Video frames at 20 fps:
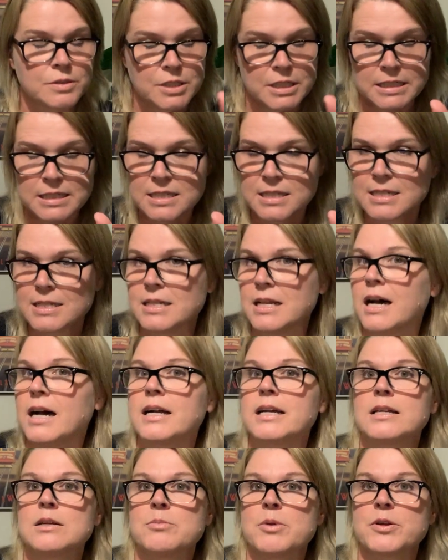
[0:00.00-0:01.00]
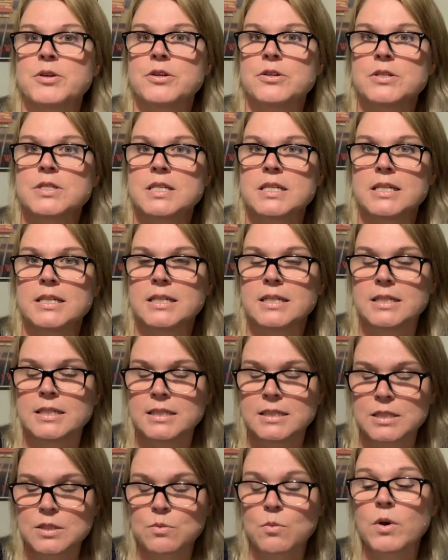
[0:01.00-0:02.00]
It's not gonna burn your
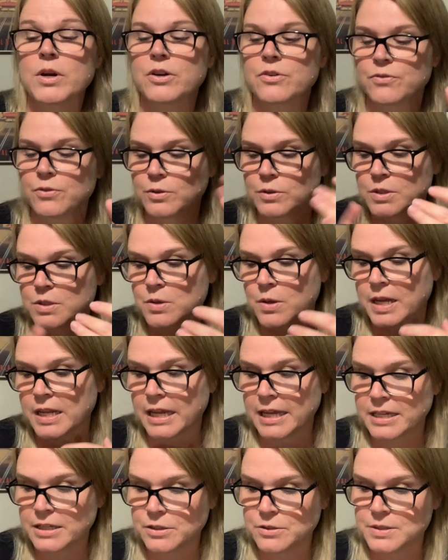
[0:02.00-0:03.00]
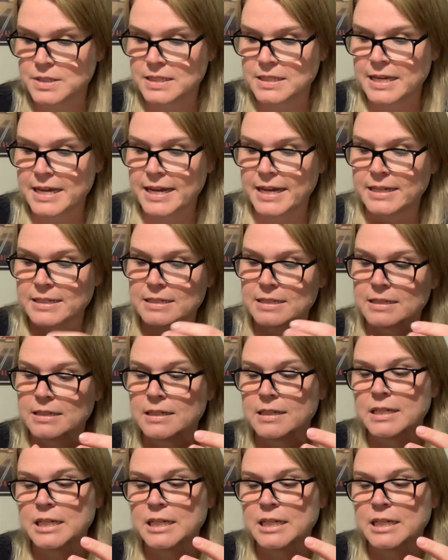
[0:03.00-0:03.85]
skin, it's wonderful. So I like using that.